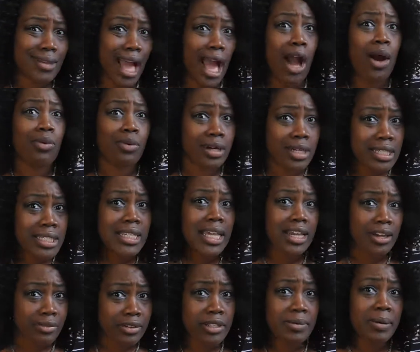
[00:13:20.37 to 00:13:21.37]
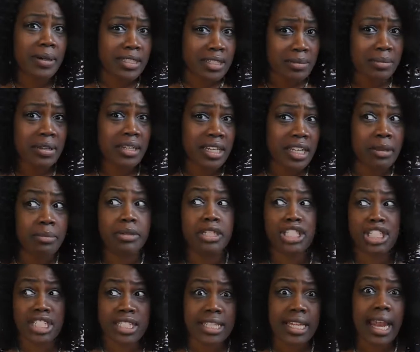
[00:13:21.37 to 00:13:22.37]
was taking responsibility, but
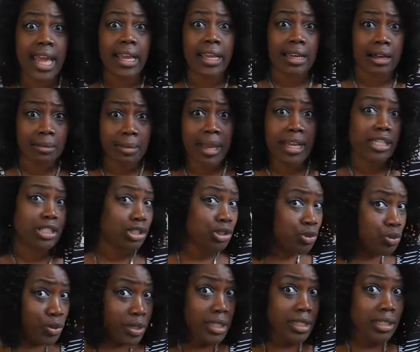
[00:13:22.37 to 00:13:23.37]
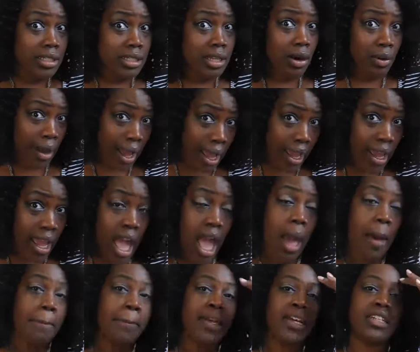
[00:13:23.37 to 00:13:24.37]
she said I can come back in 2 weeks, okay?
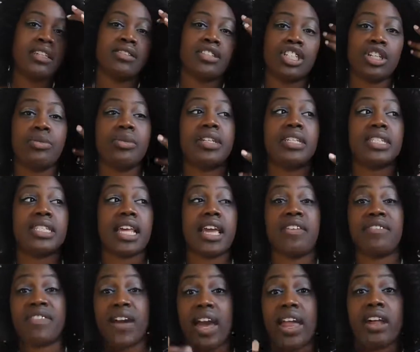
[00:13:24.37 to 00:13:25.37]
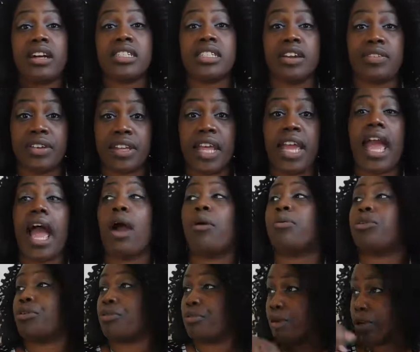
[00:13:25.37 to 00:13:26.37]
Because if she would have said $5 every day, I
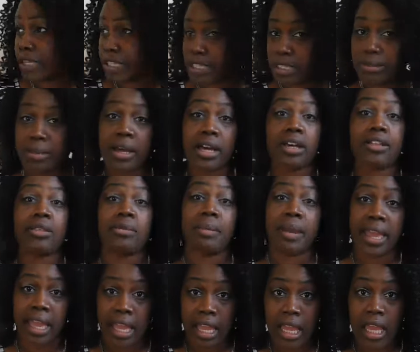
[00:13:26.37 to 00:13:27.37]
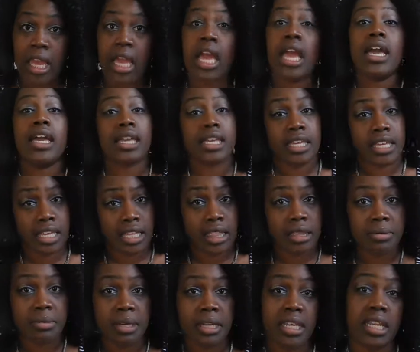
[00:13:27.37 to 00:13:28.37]
would have ran to my other bank, get
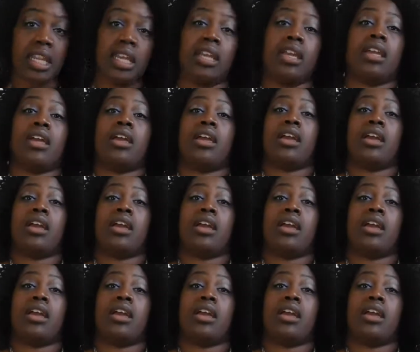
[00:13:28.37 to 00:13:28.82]
the money,